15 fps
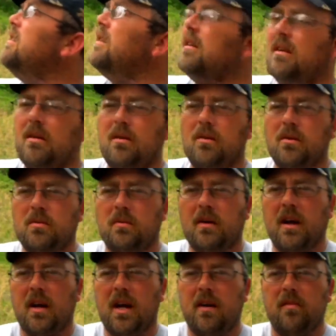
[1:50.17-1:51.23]
And of course, we
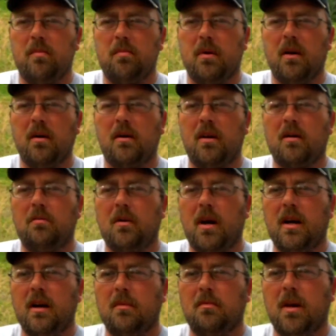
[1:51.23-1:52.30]
got to have a bird come
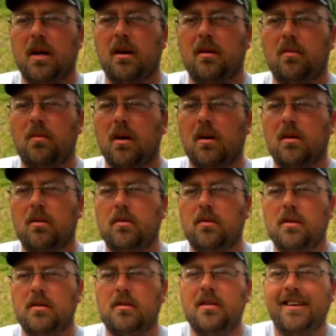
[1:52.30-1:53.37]
by here making a weird
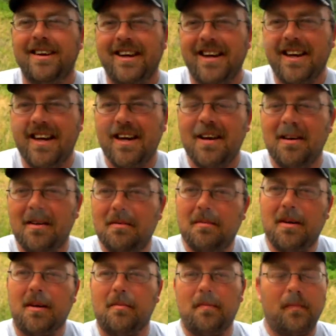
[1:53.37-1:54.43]
noise.
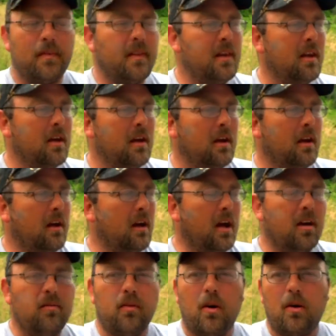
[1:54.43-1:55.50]
But
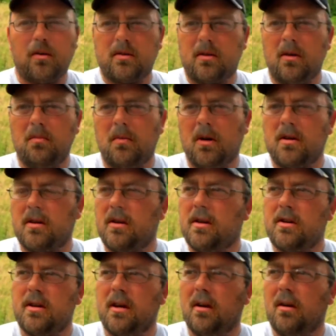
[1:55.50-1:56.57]
I've lost so much
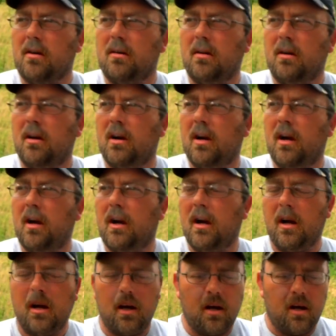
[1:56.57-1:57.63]
this year.
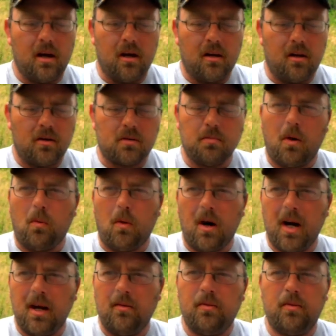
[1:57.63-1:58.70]
I lost my
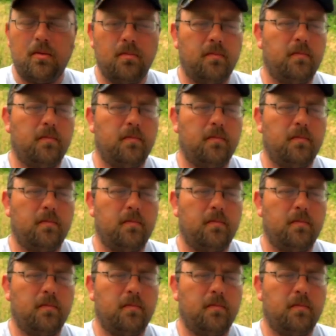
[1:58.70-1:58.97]
wife.